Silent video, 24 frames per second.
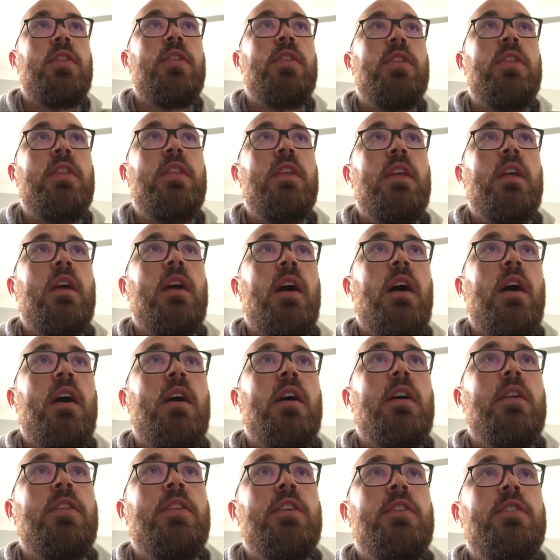
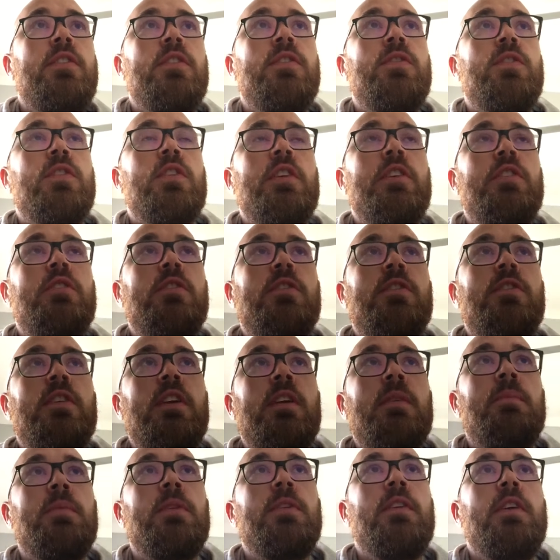This is for literacy
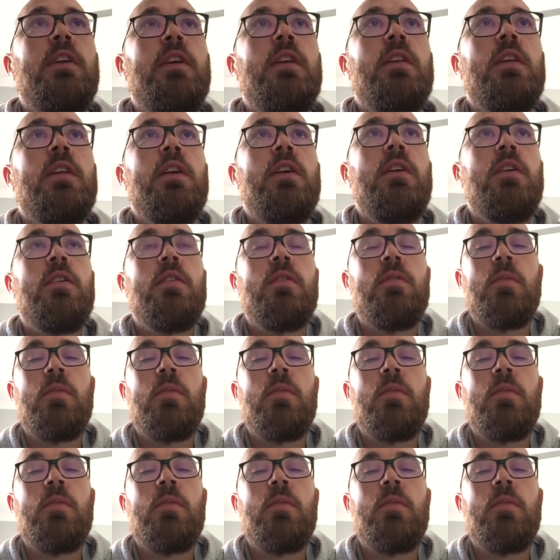in particular.